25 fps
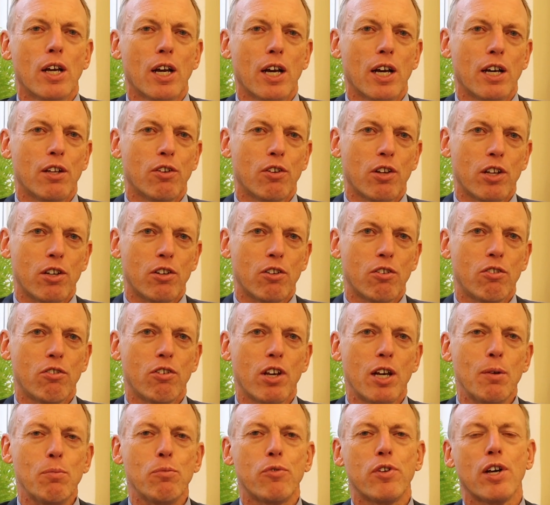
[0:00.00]
and at the
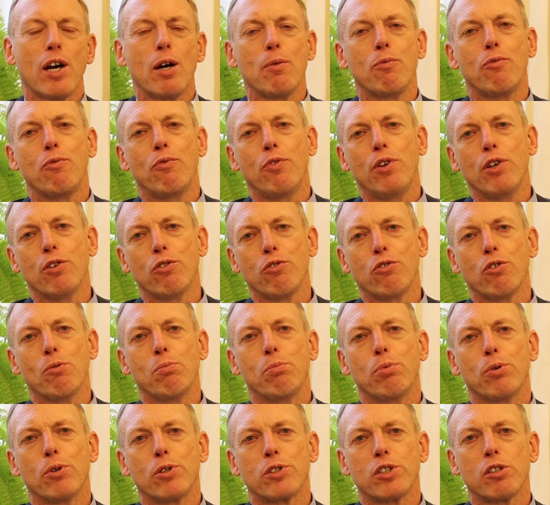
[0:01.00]
same time feel
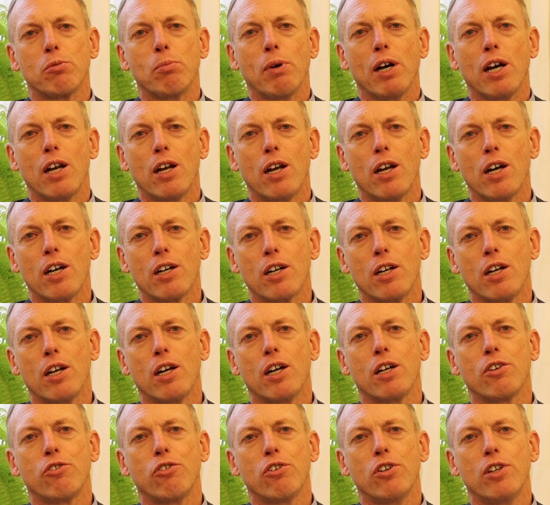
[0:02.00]
supported by a
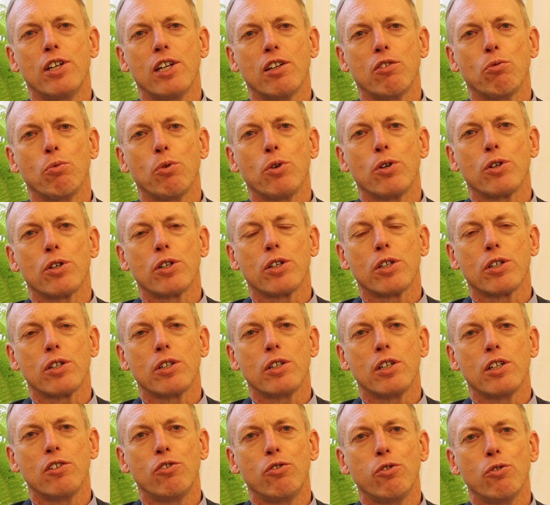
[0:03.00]
larger
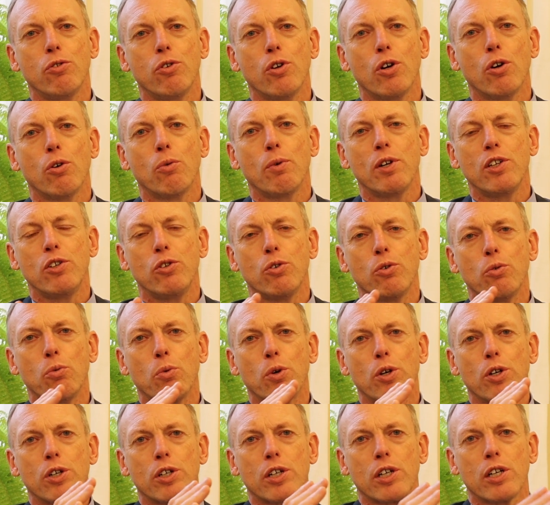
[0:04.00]
network that you know when you
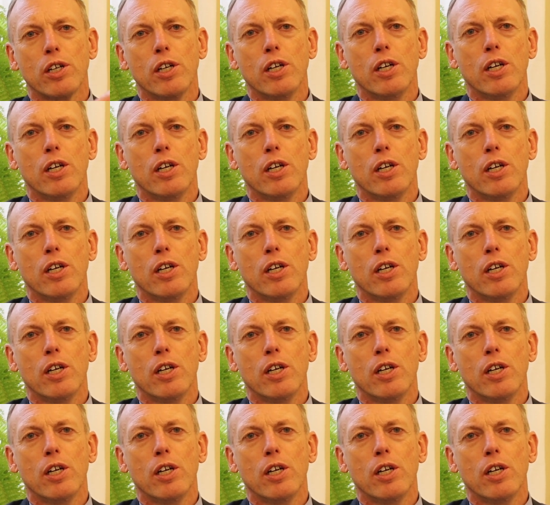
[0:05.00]
work